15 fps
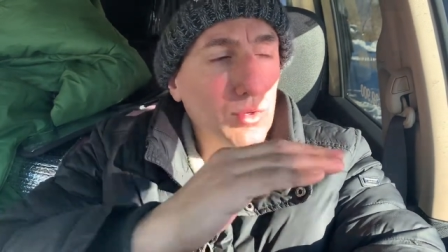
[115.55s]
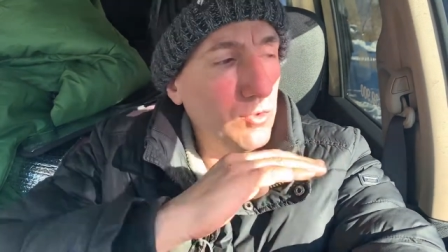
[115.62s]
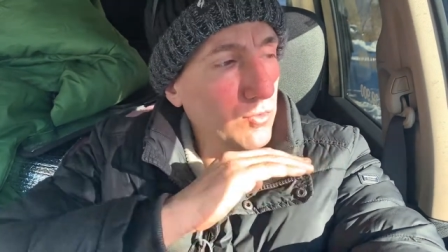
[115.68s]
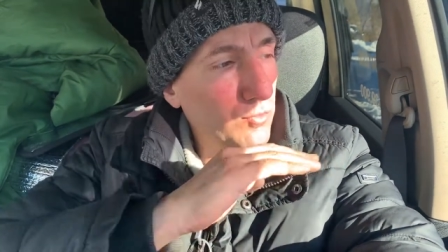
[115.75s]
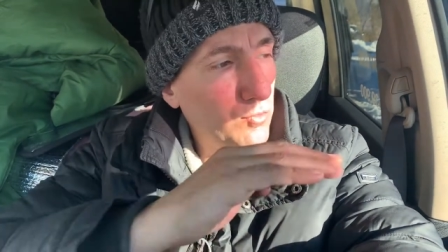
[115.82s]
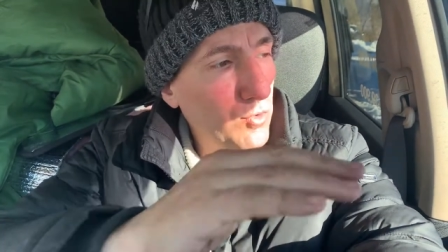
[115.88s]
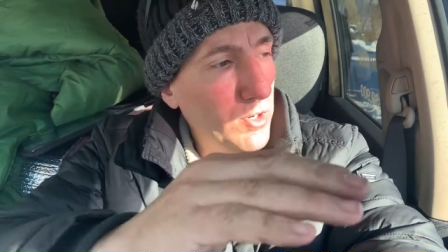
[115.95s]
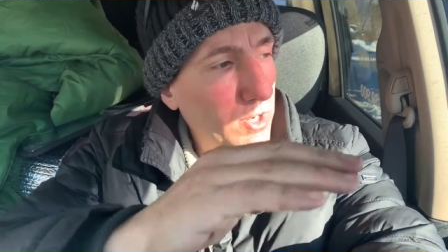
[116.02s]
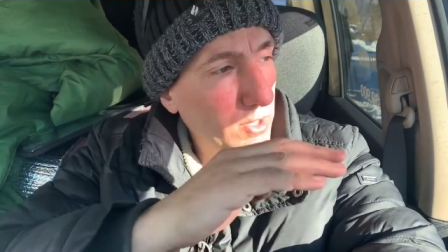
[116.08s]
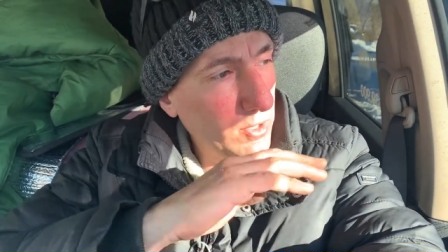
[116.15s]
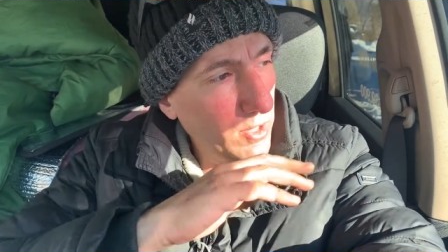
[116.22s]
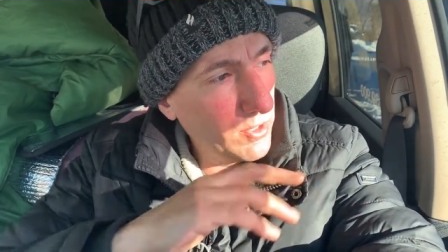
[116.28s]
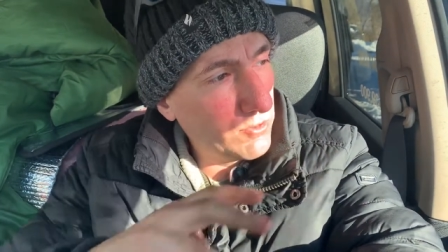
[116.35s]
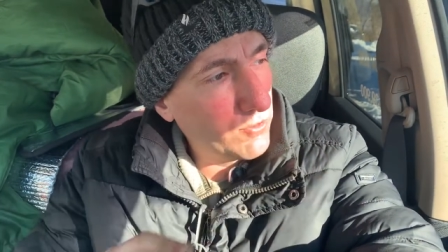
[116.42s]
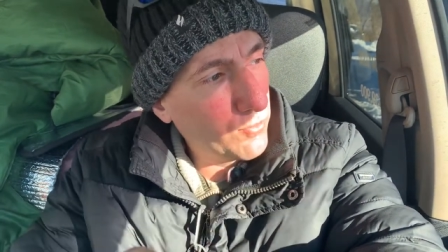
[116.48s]
running
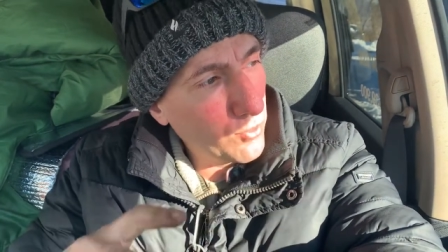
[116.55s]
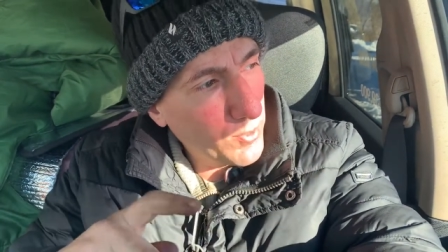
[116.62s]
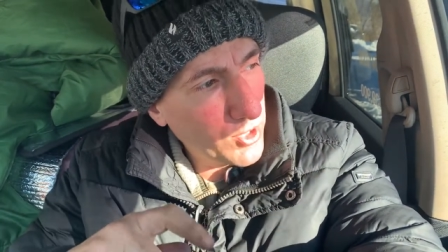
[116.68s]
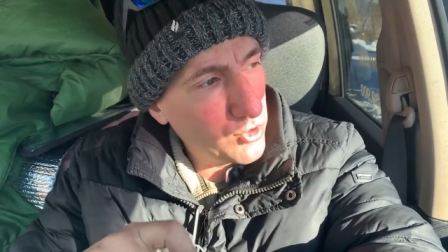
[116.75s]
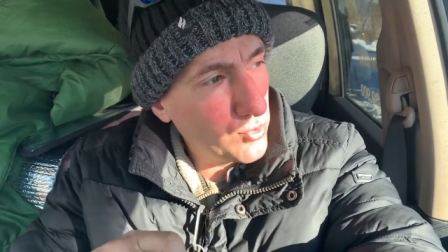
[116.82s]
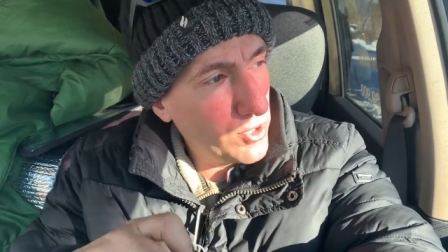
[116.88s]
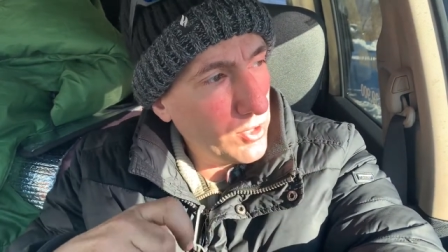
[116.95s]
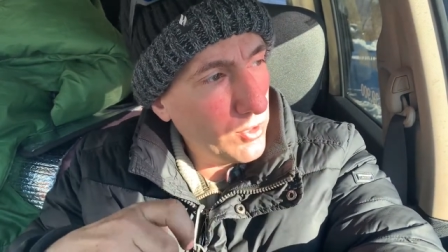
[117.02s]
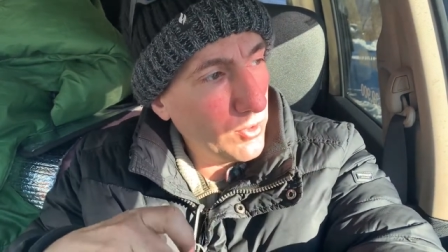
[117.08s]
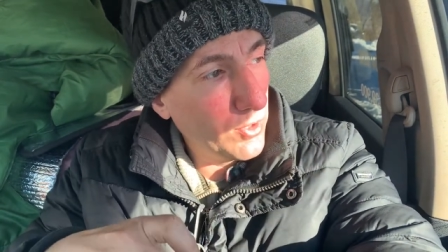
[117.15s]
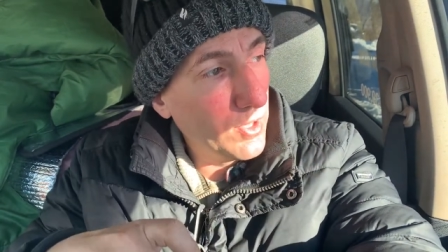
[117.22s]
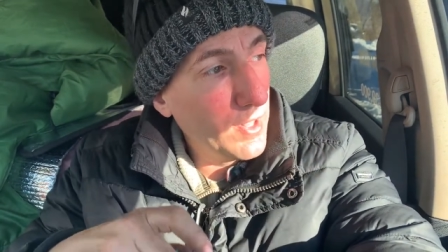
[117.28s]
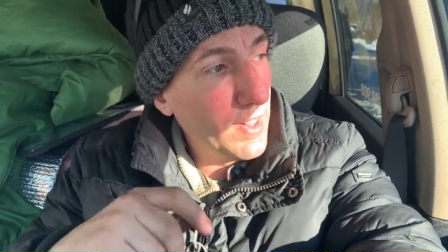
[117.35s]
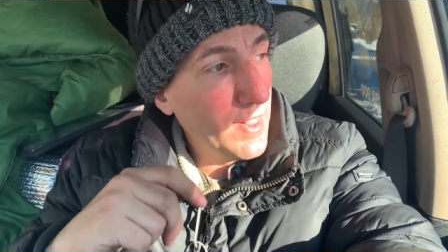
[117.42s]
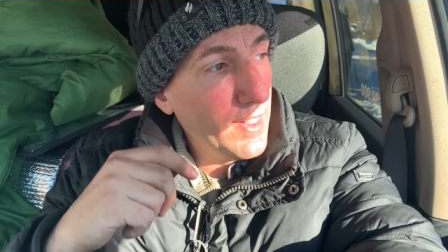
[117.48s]
lights for my trailer.
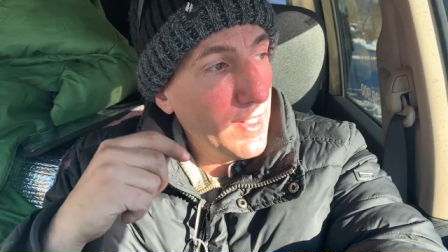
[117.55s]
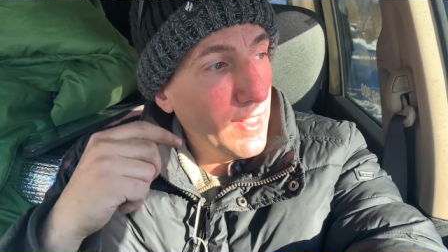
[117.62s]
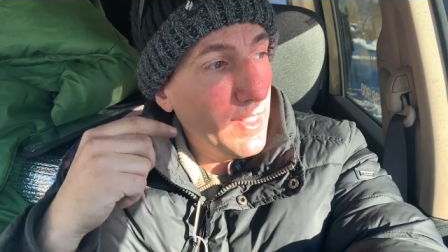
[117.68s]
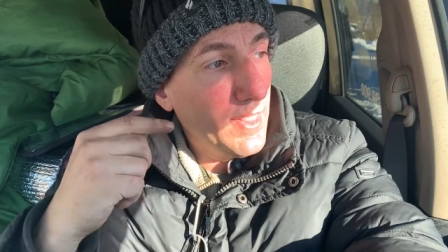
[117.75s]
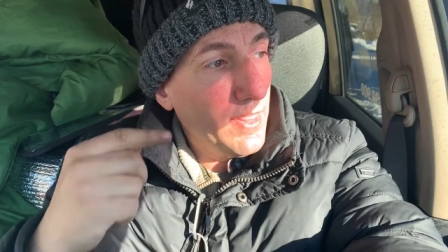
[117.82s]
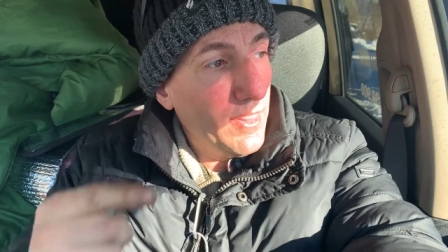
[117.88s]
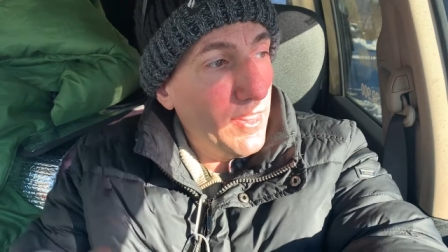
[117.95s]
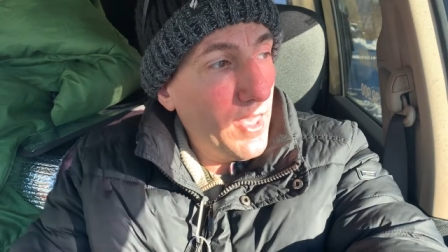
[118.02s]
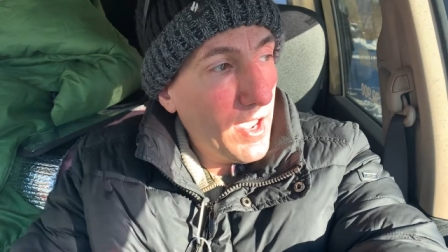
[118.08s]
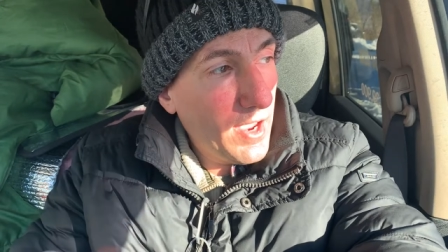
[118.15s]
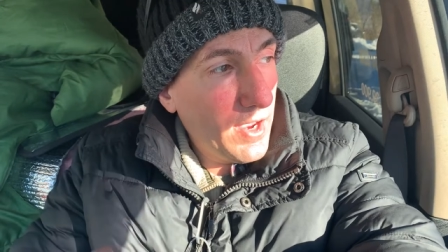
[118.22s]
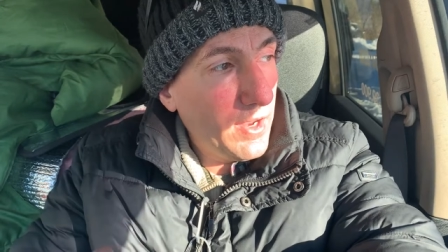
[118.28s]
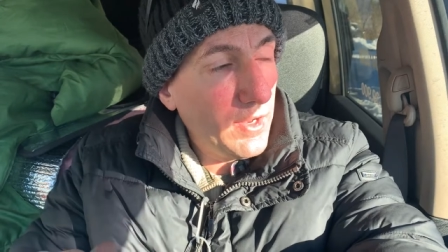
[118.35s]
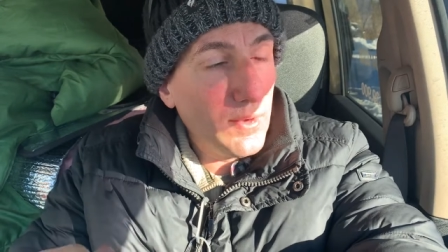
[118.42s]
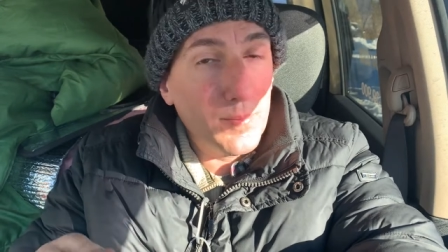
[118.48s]

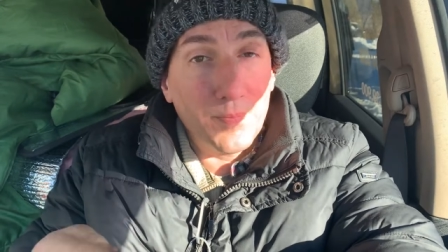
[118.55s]
That